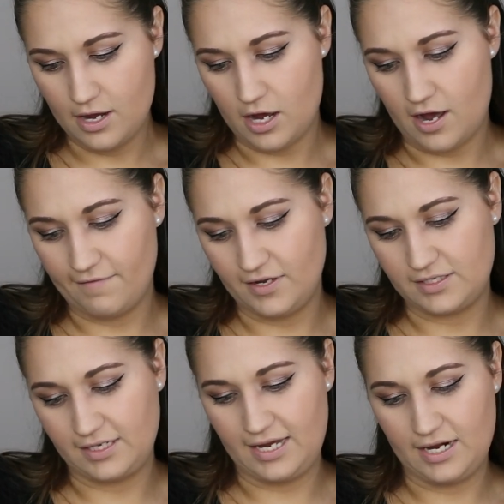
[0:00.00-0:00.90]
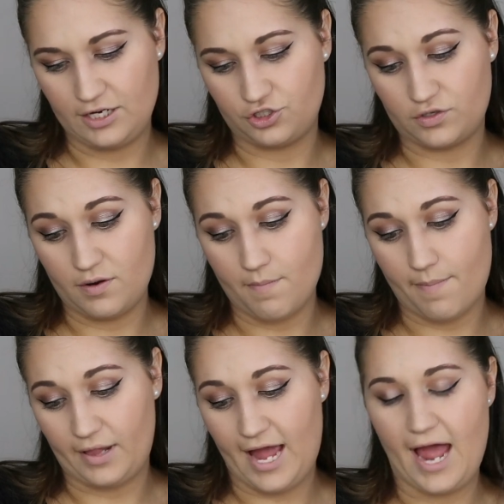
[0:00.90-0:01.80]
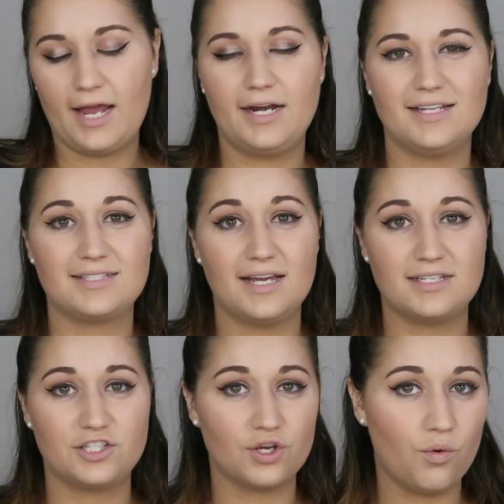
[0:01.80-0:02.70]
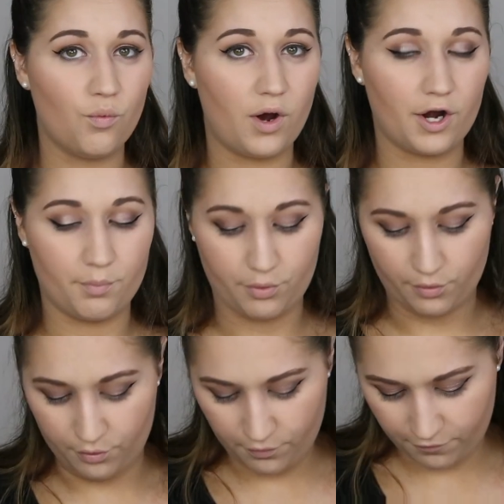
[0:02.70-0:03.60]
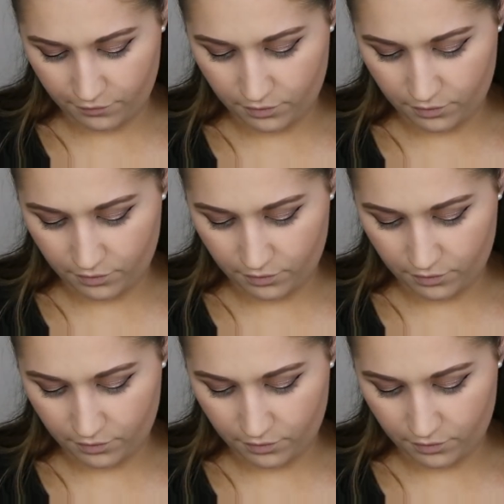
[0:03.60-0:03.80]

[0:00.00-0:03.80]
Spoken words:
Obviously in extreme black, and it says it's waterproof.